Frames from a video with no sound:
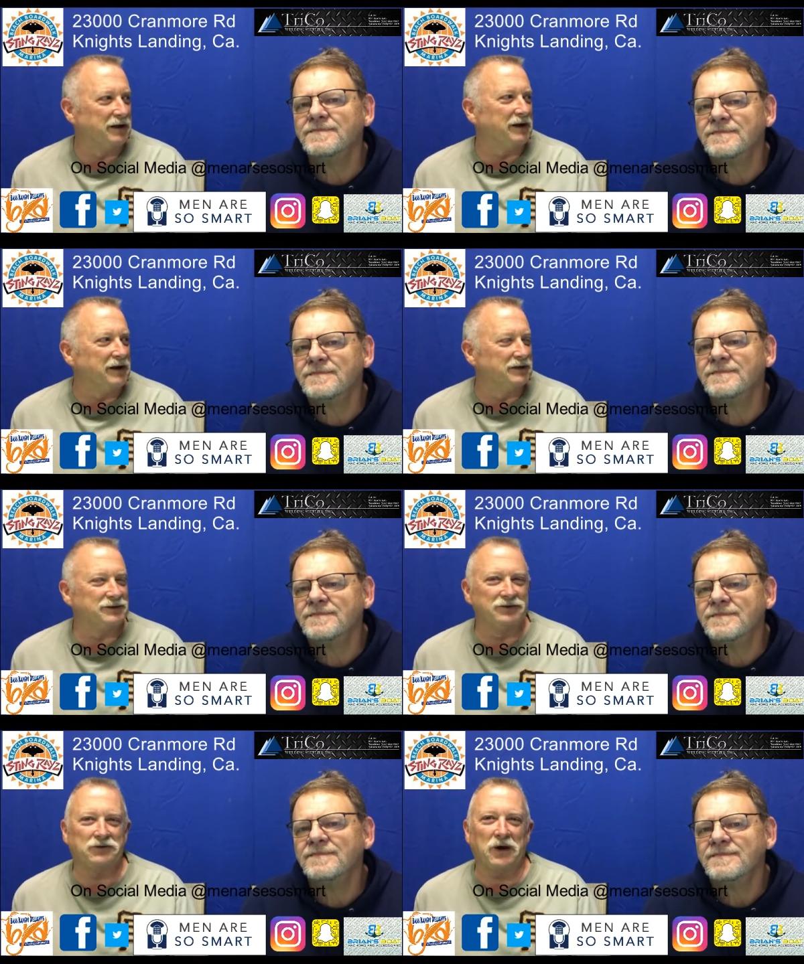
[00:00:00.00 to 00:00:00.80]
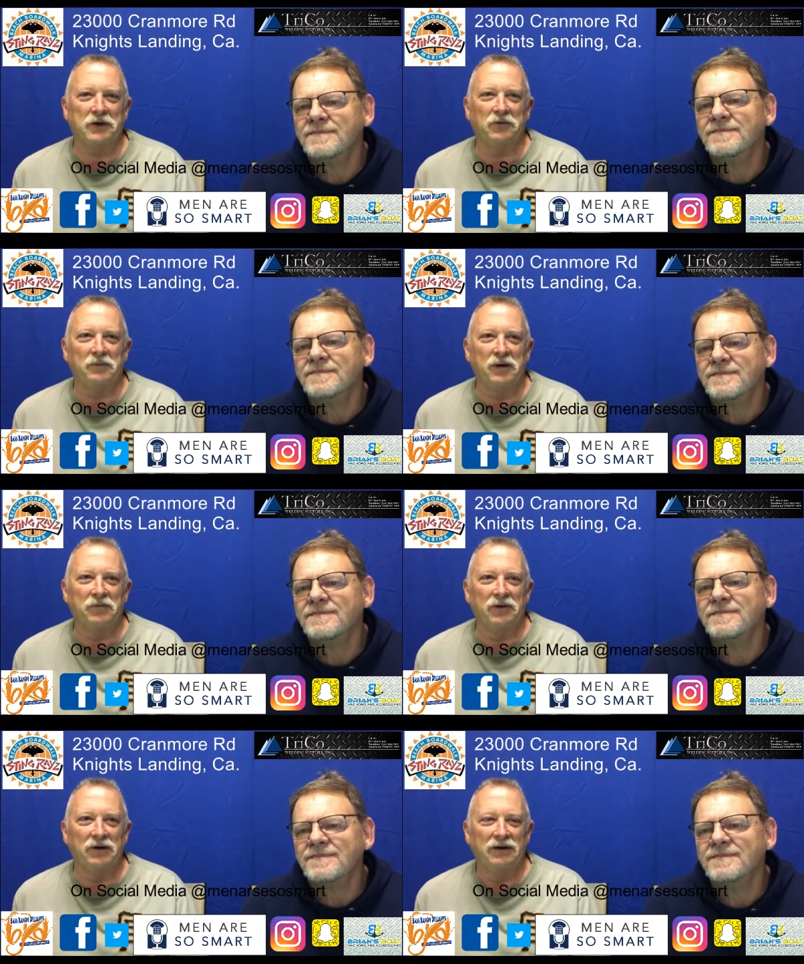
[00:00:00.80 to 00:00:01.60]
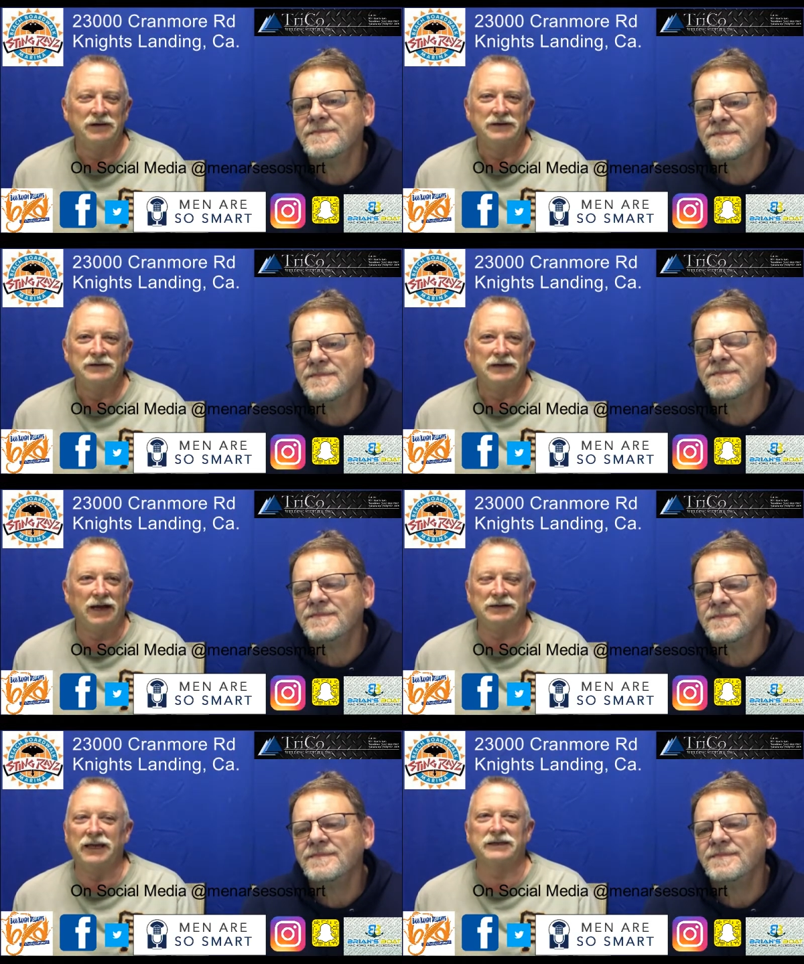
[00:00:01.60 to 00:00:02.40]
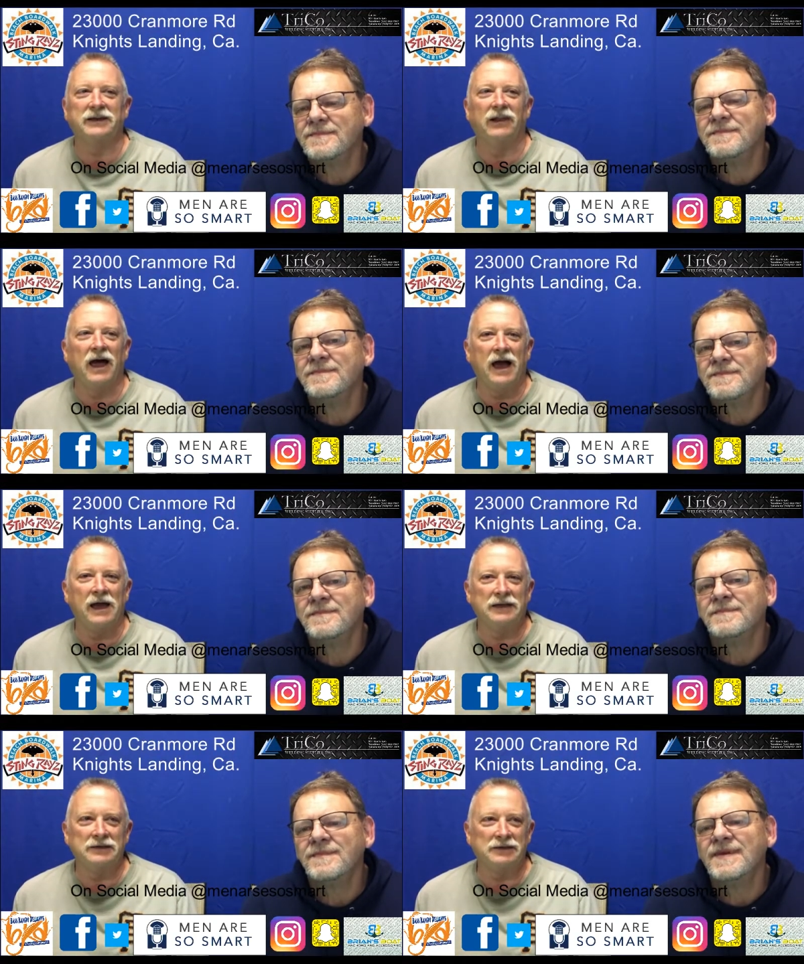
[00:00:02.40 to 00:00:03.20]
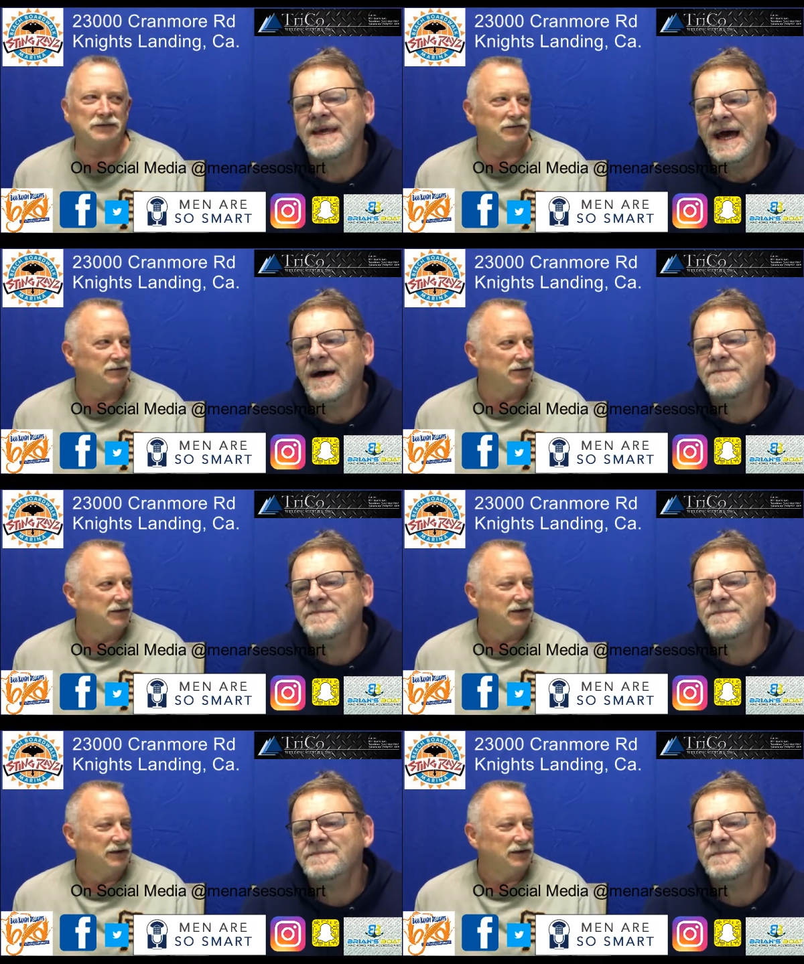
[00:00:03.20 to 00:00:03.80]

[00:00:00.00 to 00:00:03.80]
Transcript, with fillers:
Speaker 1: than it is to try to remember a dozen lies. Yeah.